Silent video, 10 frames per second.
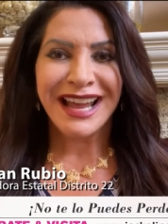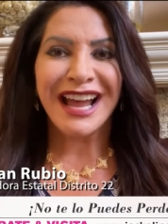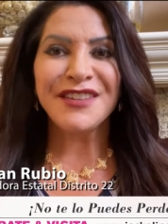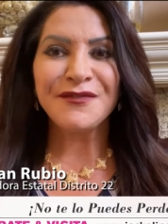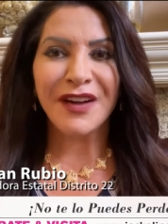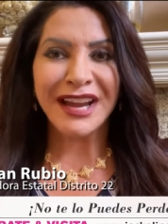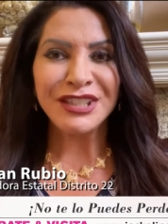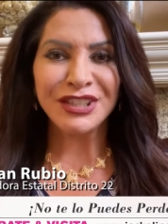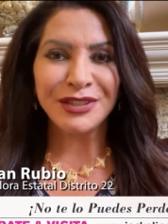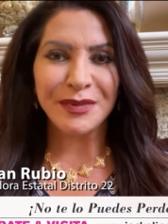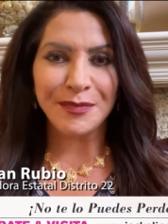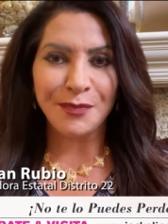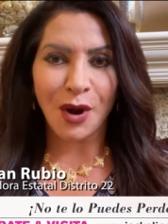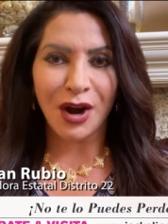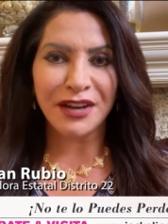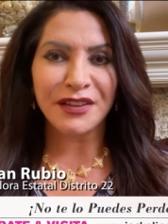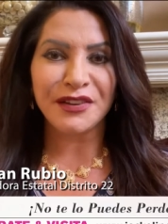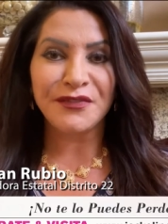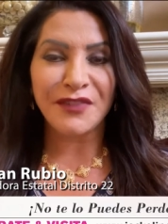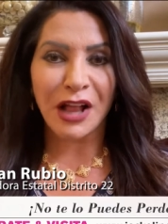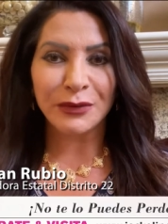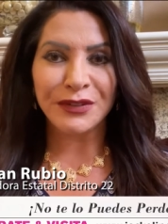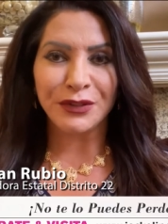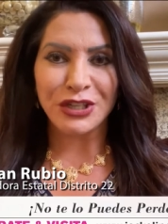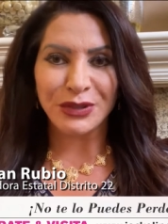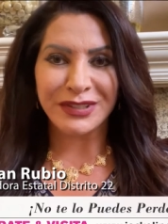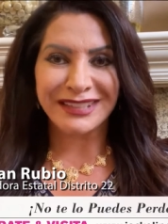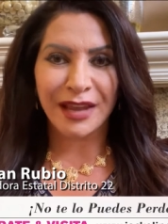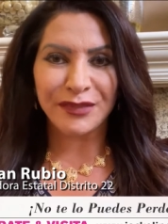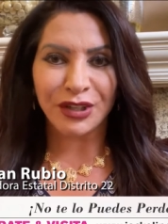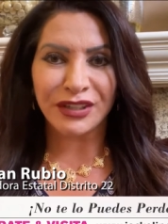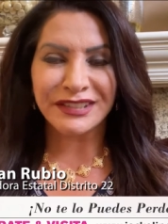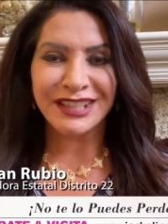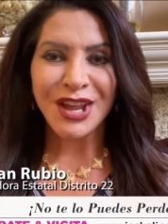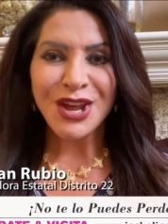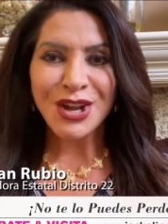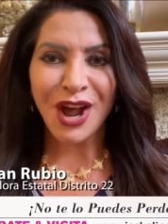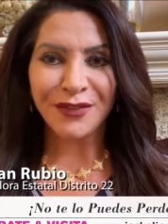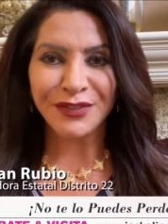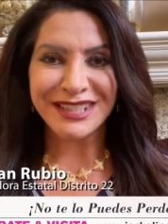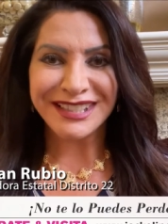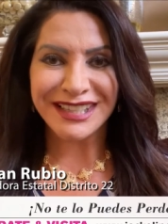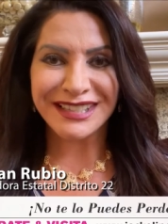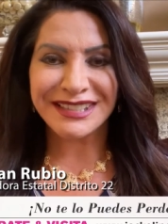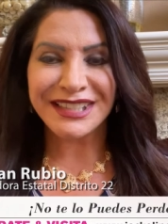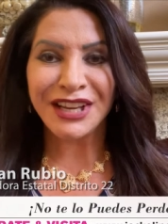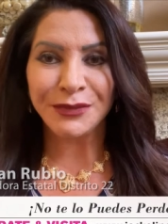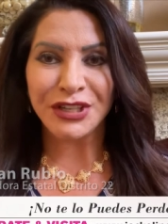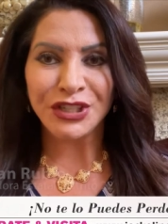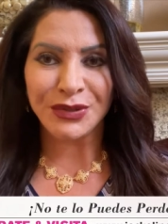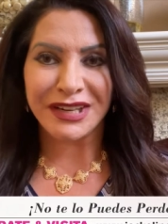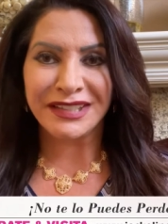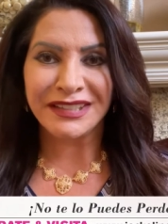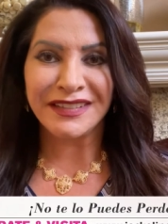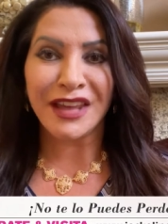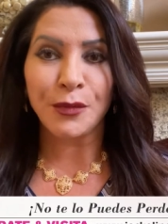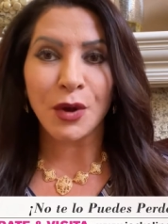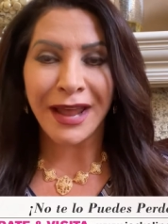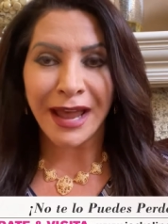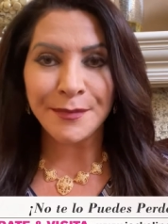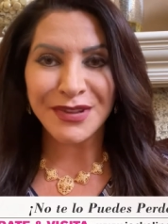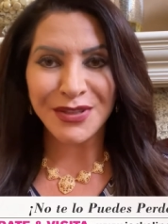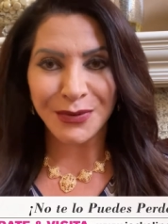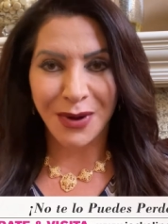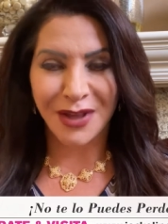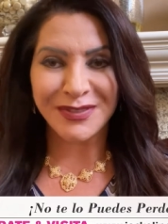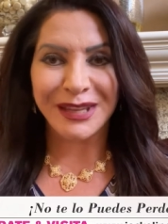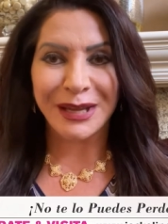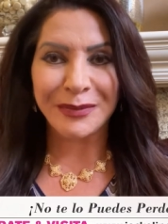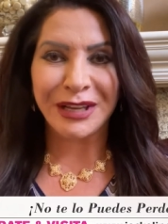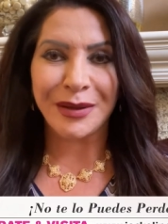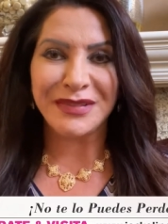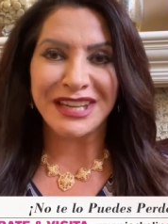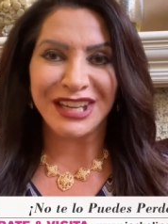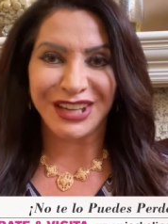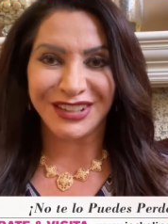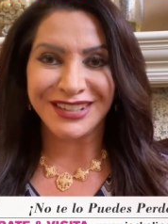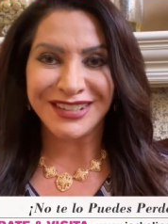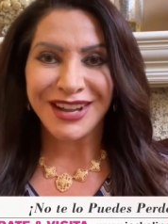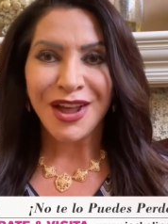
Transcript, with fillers: I invite you to be part of the following virtual seminars, conferences, and retreats that will happen throughout the upcoming year.